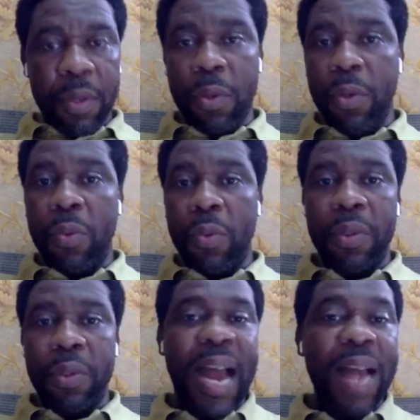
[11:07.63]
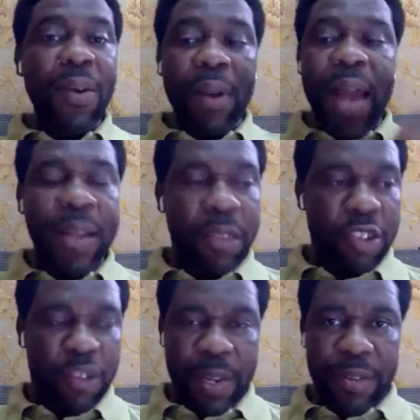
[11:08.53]
You, you, I don't like this
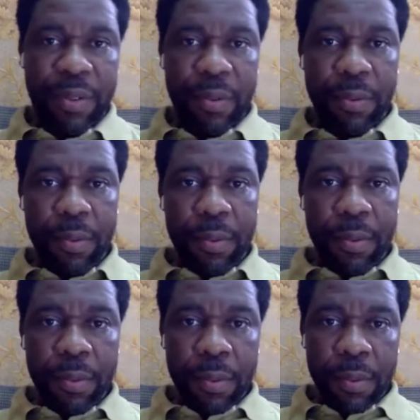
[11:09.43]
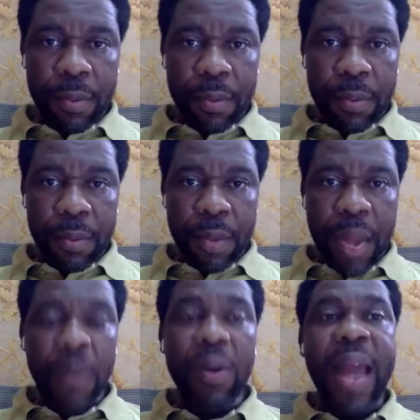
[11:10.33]
place.
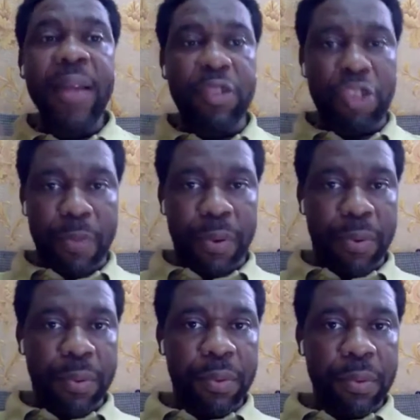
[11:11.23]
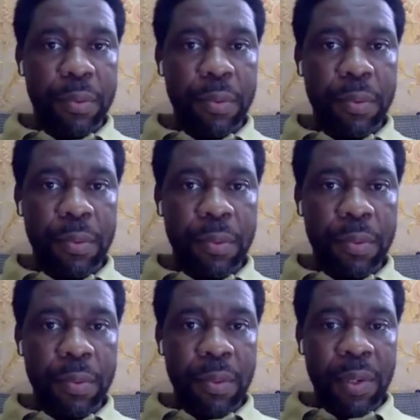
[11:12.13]
I don't like this neighborhood.
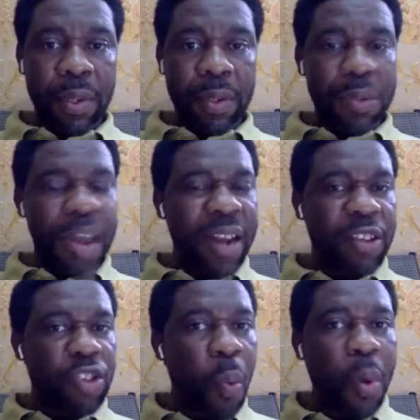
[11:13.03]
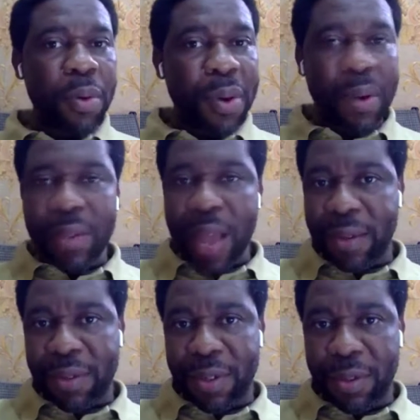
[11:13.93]
That is not what God is
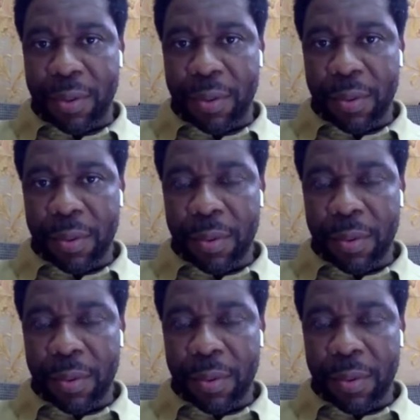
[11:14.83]
asking you.